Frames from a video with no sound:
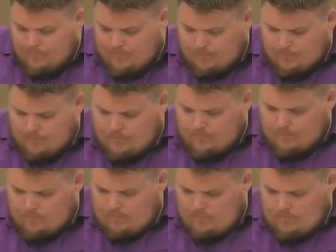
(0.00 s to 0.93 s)

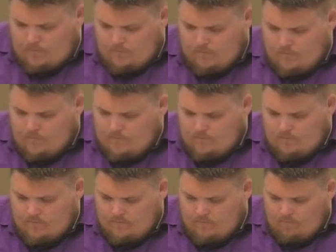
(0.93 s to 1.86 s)

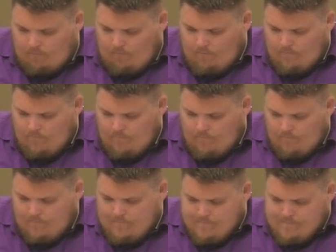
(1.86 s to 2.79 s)

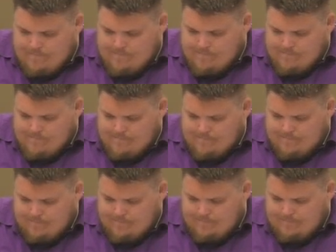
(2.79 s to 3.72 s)

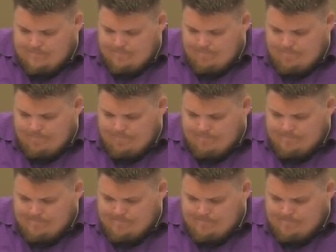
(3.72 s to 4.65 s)

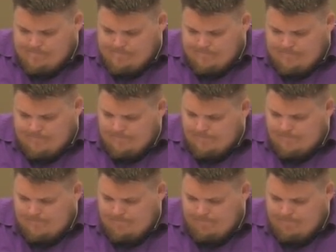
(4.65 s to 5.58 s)

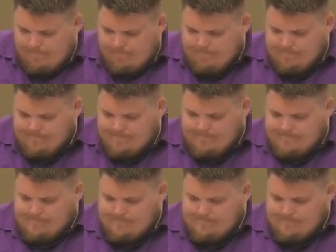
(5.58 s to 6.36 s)
Nothing is said.